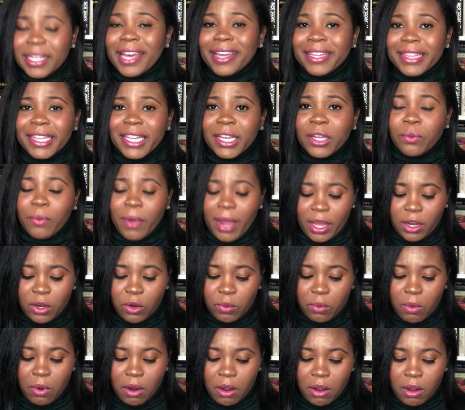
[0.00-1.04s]
Ethic right or
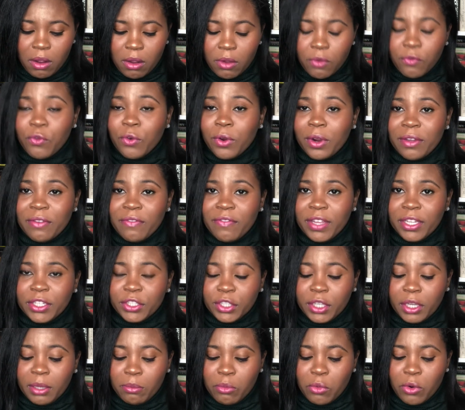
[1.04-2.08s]
wrong for
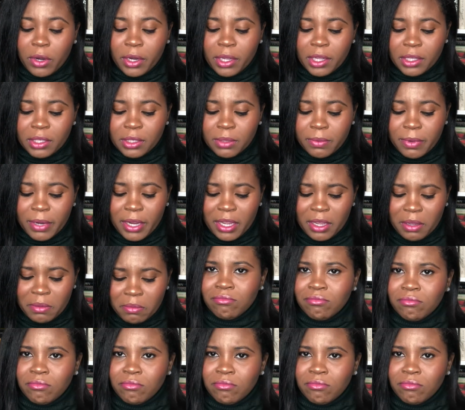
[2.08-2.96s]
avenging Morgan's rape?